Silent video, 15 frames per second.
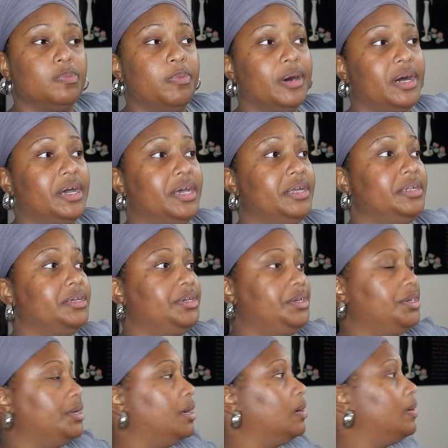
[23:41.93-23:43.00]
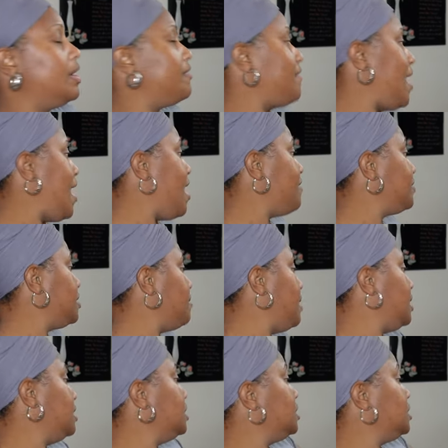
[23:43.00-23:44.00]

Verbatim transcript: But, you know, if I have to make a